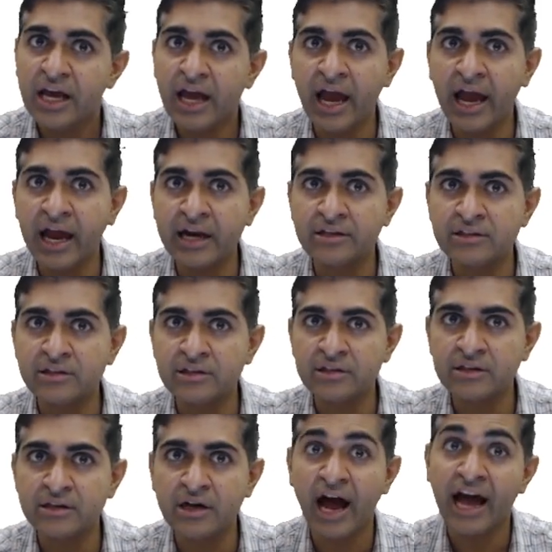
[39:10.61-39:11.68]
and
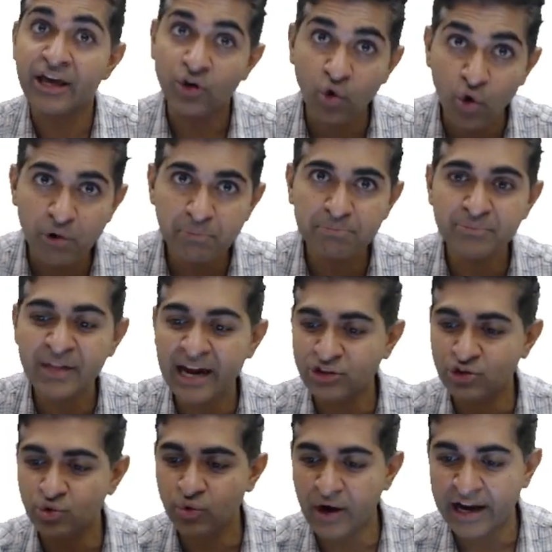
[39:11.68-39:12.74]
I hope that
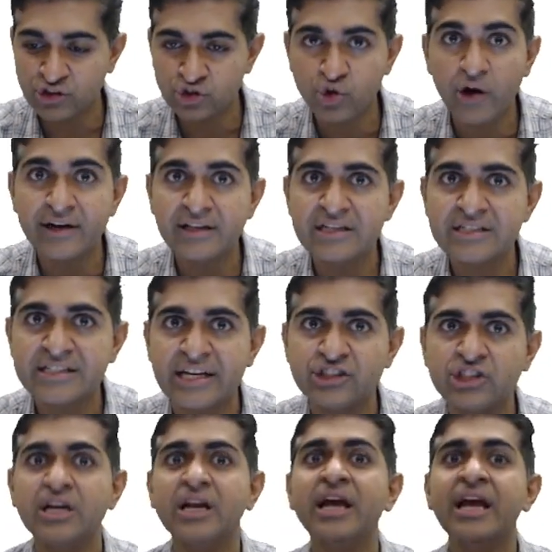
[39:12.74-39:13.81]
you enjoyed the
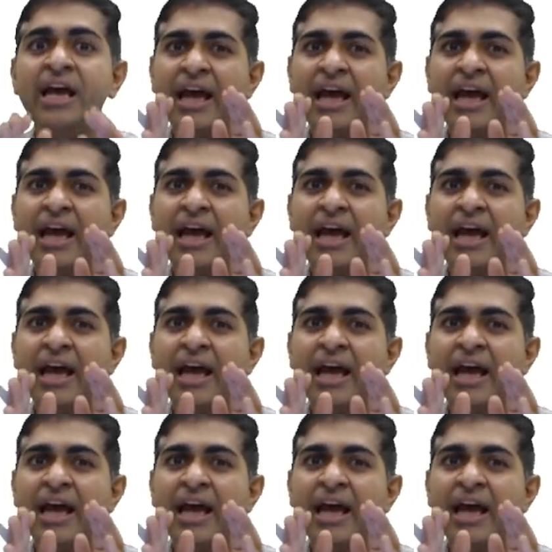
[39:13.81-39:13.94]
session.